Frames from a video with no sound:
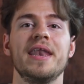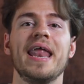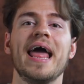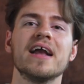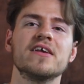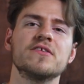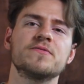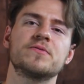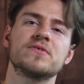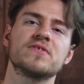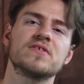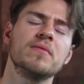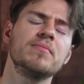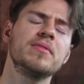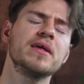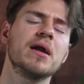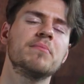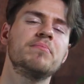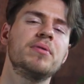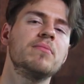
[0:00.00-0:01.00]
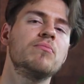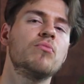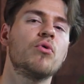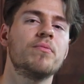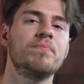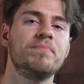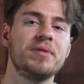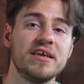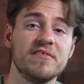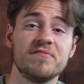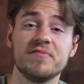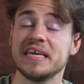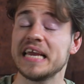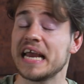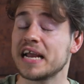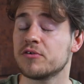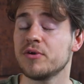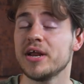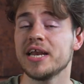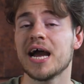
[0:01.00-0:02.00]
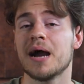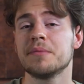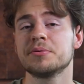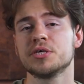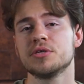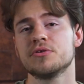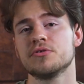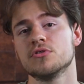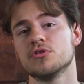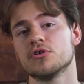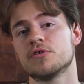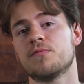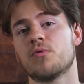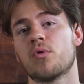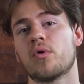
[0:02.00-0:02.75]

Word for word: Next, for something a bit more beefy, a great option to look